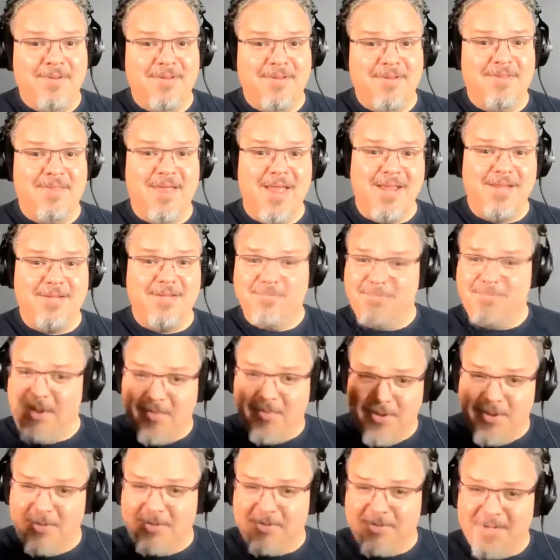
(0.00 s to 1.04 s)
Thanks.
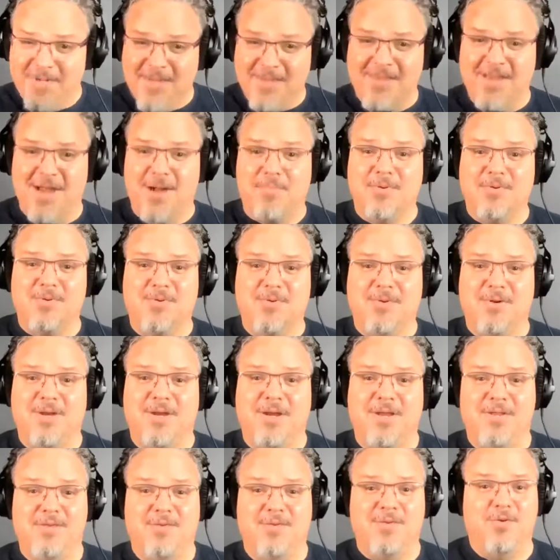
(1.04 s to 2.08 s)
Maybe you'll take the
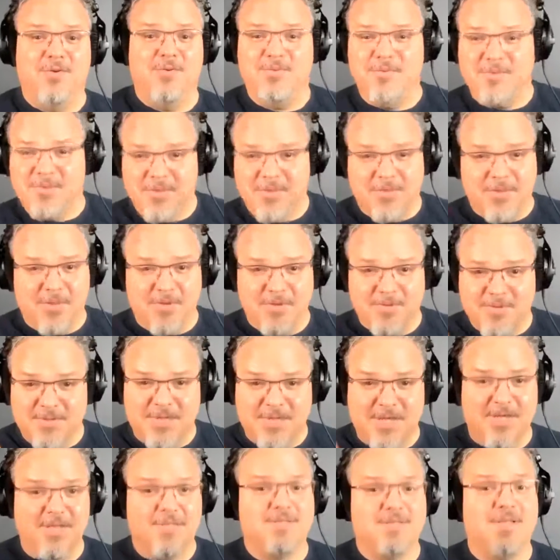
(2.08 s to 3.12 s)
opportunity to do some of those
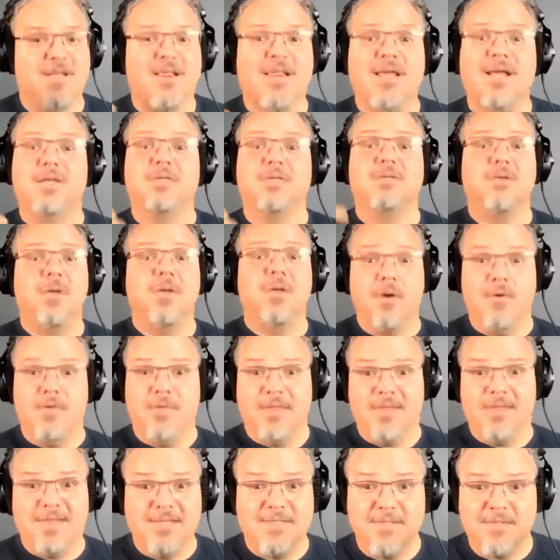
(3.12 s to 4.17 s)
things that let us know
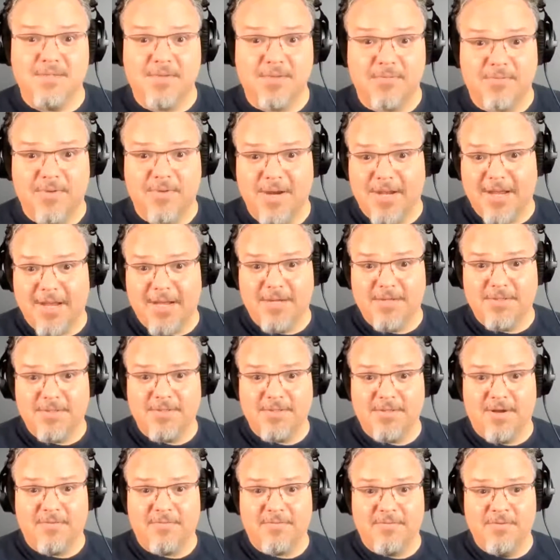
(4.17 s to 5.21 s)
that this is the right kind of
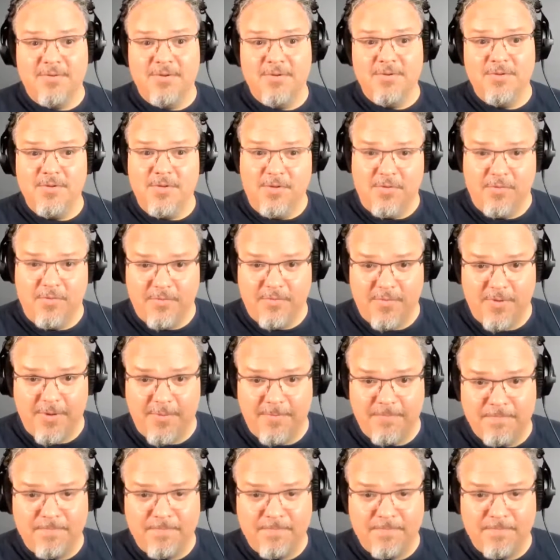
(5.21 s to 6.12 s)
stuff to do for you.